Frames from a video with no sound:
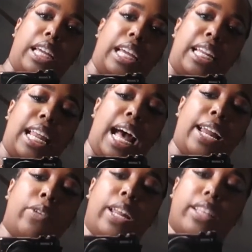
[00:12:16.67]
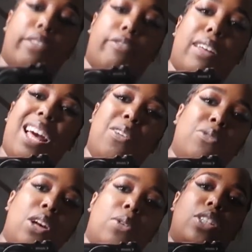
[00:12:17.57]
it I don't like the I
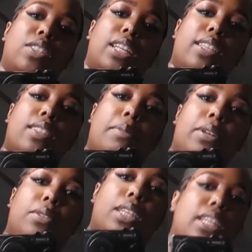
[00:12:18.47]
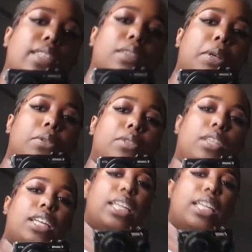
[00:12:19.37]
don't know it just needs something else it needs something else it